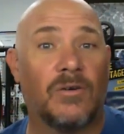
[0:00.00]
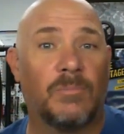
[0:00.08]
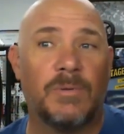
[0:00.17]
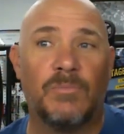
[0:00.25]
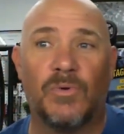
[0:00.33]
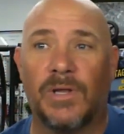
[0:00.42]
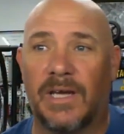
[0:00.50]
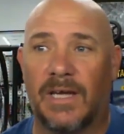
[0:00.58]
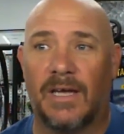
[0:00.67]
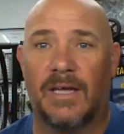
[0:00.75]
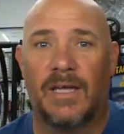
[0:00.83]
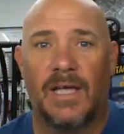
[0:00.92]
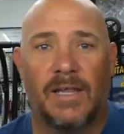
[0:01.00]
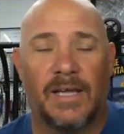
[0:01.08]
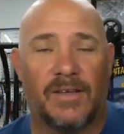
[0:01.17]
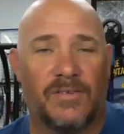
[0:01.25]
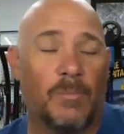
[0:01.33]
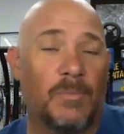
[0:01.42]
It'll be more like
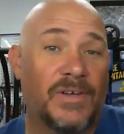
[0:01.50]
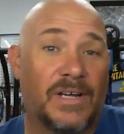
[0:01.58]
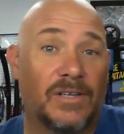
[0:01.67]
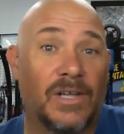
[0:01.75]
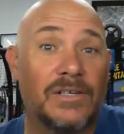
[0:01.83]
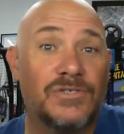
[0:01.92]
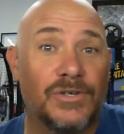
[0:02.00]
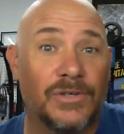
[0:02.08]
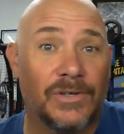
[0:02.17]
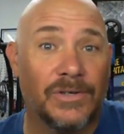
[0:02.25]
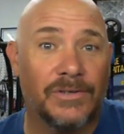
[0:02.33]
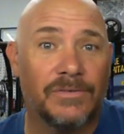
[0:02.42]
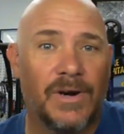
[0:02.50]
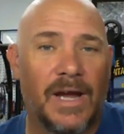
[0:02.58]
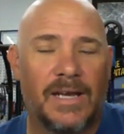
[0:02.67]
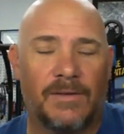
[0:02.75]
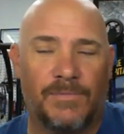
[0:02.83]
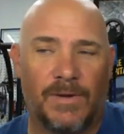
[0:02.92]
almost like a lunch and learn,
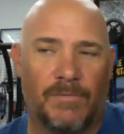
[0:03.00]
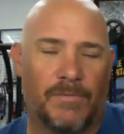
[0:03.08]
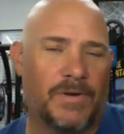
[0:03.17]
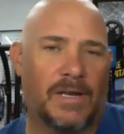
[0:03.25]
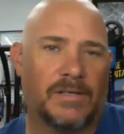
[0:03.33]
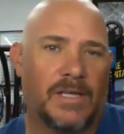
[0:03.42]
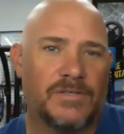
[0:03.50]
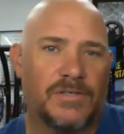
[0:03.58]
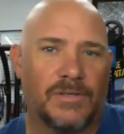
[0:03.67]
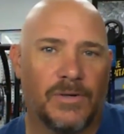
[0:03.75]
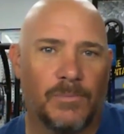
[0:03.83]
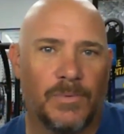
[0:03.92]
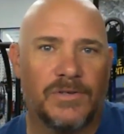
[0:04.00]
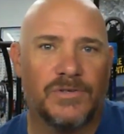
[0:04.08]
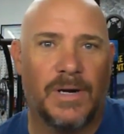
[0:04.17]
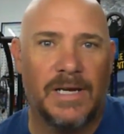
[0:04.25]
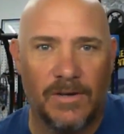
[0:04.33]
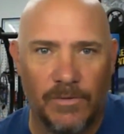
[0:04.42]
right? If you've ever done a lunch and learn with a
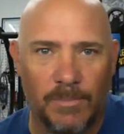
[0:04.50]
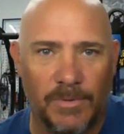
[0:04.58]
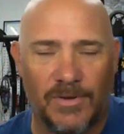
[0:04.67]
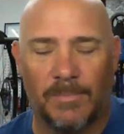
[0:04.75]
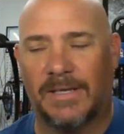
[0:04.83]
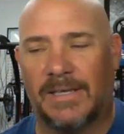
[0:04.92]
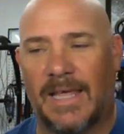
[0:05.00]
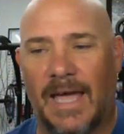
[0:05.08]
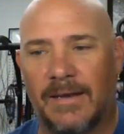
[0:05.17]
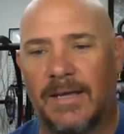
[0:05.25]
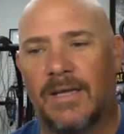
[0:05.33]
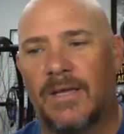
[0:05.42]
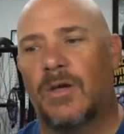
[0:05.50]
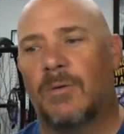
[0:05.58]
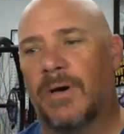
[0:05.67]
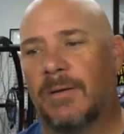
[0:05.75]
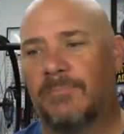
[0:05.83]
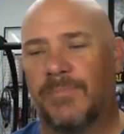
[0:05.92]
training group or something like that.
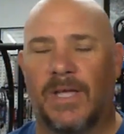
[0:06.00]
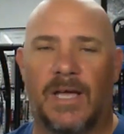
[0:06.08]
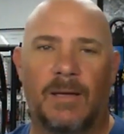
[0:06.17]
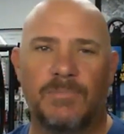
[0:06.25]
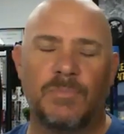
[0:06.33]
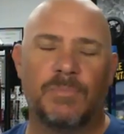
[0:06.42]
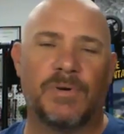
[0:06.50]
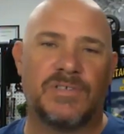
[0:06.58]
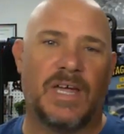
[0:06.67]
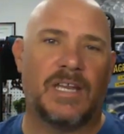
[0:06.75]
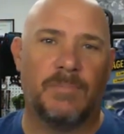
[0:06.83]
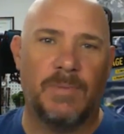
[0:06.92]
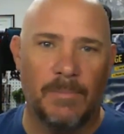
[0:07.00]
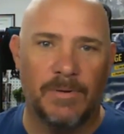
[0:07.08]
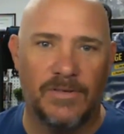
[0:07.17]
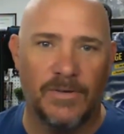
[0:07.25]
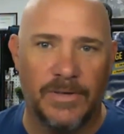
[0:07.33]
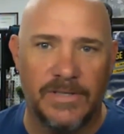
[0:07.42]
But I'm super excited to be able
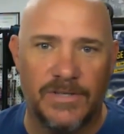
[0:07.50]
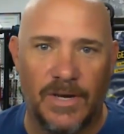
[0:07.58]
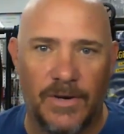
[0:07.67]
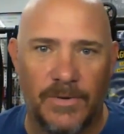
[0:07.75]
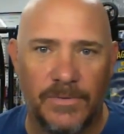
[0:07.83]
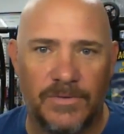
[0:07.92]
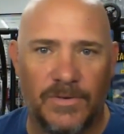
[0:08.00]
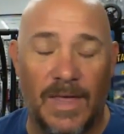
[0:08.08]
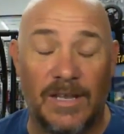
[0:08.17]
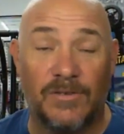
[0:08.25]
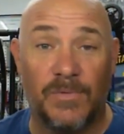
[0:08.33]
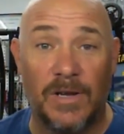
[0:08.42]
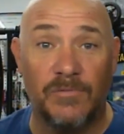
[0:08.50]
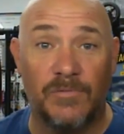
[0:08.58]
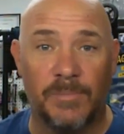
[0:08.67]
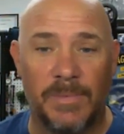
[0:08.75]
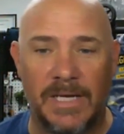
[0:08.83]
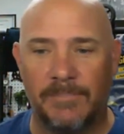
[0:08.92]
to do it. So that's fun
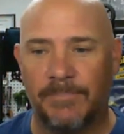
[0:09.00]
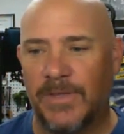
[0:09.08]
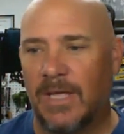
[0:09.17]
for me.